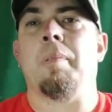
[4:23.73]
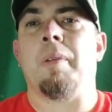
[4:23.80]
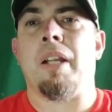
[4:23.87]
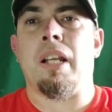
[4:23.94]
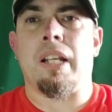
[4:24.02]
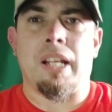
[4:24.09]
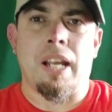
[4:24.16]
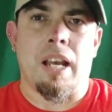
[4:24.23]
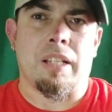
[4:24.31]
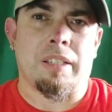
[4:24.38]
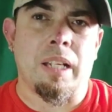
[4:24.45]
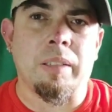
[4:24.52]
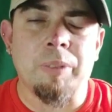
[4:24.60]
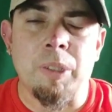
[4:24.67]
I'm really yeah,
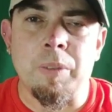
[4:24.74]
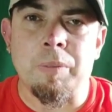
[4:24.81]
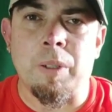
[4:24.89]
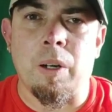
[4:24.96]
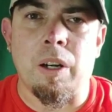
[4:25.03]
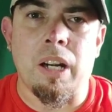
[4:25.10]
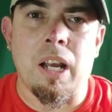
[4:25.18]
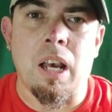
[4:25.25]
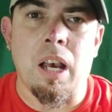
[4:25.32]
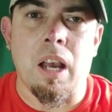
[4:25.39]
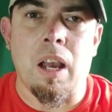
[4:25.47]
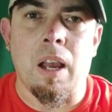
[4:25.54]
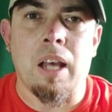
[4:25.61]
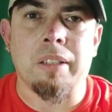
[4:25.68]
thankful for
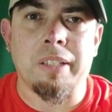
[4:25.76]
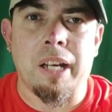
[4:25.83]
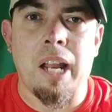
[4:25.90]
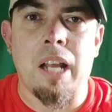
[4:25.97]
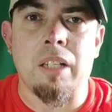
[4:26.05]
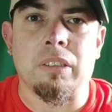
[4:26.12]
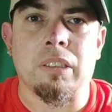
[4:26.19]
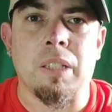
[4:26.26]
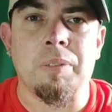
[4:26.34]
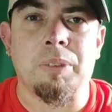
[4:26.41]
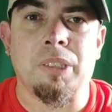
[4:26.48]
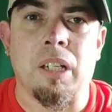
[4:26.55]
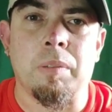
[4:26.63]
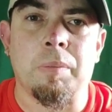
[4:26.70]
uh, Adriano's
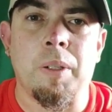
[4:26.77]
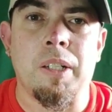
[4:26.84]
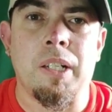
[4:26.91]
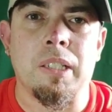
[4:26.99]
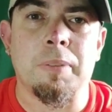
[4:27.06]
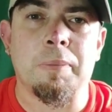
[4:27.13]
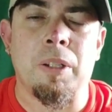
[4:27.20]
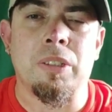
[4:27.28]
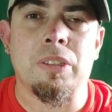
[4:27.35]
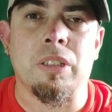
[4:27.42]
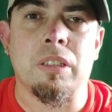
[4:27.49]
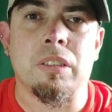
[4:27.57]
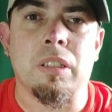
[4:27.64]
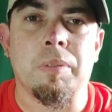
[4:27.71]
Gift Shop for the
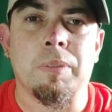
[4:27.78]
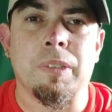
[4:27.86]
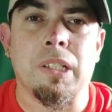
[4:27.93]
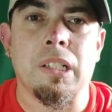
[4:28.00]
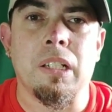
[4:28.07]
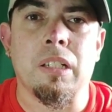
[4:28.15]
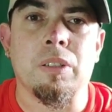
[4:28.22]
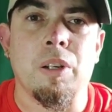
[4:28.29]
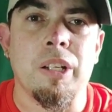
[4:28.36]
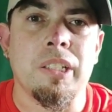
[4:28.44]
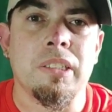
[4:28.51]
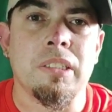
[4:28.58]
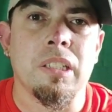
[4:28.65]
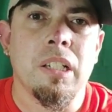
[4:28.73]
sponsors of uh,
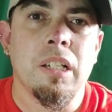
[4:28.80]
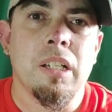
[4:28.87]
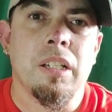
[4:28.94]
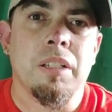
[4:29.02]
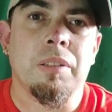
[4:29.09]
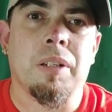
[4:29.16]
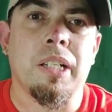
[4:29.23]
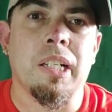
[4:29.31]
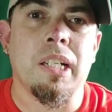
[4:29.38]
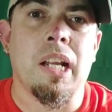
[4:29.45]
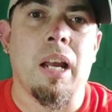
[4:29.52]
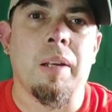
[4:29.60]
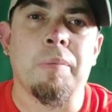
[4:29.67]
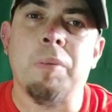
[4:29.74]
toys. Yung
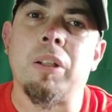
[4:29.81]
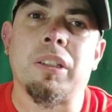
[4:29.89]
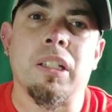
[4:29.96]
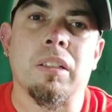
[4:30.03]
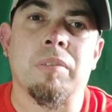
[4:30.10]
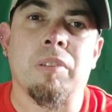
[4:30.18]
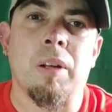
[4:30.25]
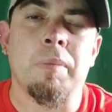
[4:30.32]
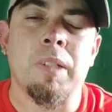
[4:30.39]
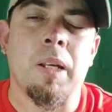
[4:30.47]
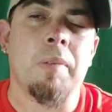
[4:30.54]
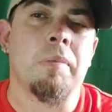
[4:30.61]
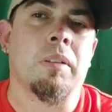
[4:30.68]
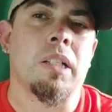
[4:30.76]
kanina, I bought it from
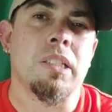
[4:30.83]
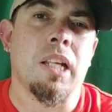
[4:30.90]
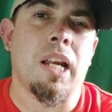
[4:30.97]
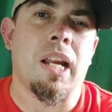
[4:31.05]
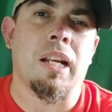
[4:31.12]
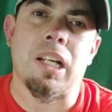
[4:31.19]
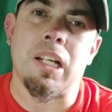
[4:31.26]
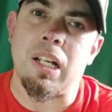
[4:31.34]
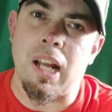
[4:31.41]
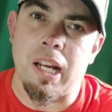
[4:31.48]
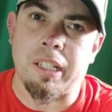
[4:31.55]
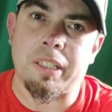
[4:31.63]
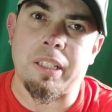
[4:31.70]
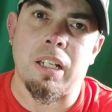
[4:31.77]
them kasi I really
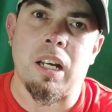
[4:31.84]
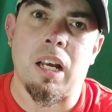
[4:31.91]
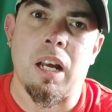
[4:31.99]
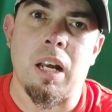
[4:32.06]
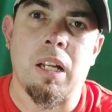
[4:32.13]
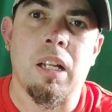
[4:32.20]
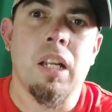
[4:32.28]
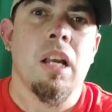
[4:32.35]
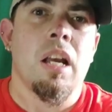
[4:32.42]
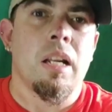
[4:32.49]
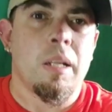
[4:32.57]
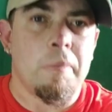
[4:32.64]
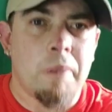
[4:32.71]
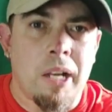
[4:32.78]
like uh,
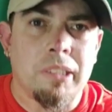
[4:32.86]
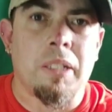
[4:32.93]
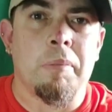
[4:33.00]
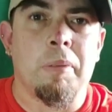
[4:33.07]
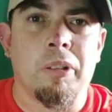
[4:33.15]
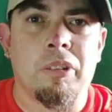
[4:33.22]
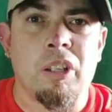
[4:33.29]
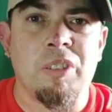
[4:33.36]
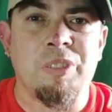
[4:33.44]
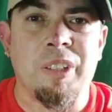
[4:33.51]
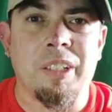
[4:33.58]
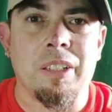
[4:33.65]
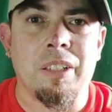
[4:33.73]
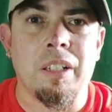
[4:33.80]
the Majin Buu toy
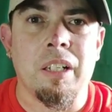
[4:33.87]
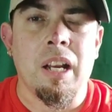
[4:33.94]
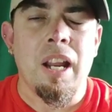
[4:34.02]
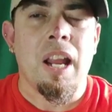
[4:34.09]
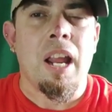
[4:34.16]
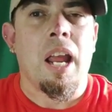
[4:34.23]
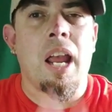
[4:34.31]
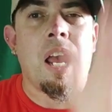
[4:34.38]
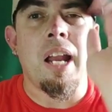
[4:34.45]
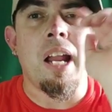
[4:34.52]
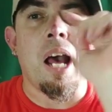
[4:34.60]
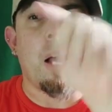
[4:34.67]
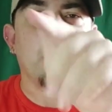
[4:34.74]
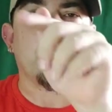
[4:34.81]
figure.
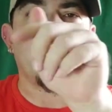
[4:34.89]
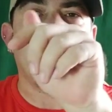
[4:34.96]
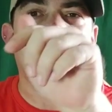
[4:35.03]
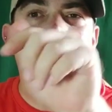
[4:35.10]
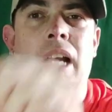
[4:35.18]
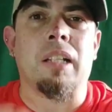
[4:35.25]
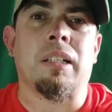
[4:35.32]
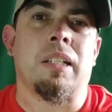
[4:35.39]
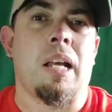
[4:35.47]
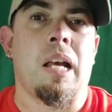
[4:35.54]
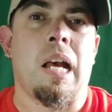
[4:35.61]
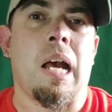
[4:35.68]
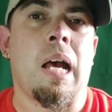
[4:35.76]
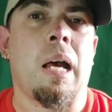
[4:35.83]
And after that
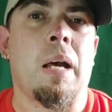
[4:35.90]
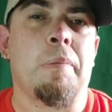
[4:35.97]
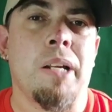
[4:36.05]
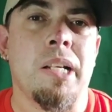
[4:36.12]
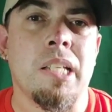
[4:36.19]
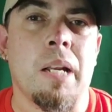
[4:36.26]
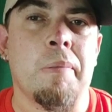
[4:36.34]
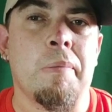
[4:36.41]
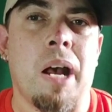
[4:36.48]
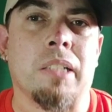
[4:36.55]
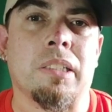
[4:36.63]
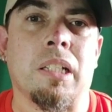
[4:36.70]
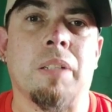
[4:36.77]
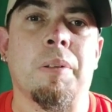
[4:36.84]
uh, first
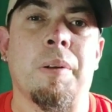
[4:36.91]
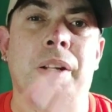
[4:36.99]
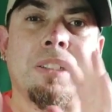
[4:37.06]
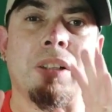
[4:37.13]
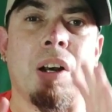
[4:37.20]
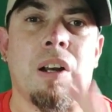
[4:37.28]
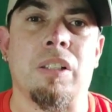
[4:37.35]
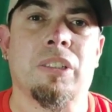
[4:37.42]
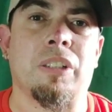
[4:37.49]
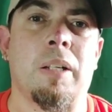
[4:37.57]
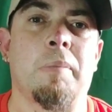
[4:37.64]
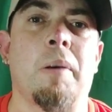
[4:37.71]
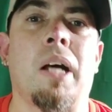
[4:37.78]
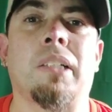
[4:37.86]
unboxing, we will
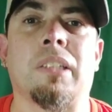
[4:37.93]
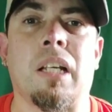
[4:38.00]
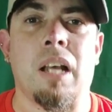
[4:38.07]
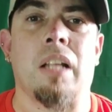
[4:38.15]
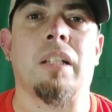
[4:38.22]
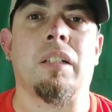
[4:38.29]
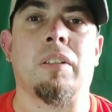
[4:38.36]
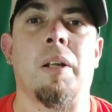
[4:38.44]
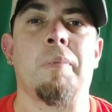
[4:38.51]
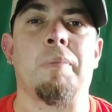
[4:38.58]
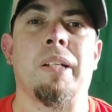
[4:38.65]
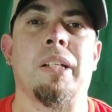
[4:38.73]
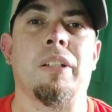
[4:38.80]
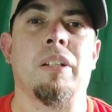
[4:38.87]
also unbox another
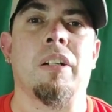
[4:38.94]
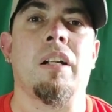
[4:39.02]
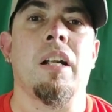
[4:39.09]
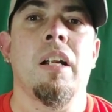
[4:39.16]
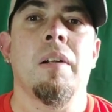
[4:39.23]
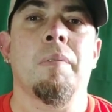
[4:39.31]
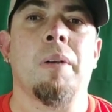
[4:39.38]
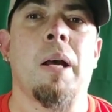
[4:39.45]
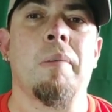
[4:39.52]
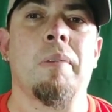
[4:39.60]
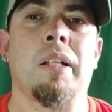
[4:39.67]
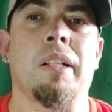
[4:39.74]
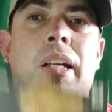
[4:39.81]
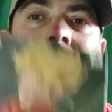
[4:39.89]
toy figure
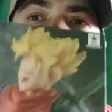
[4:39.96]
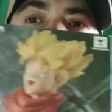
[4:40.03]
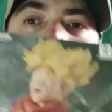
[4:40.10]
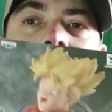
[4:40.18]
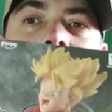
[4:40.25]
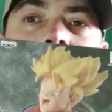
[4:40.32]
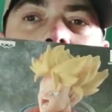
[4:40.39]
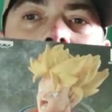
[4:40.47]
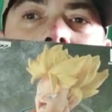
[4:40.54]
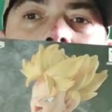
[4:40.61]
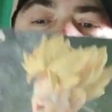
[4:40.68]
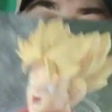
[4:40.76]
from Adriano's Gift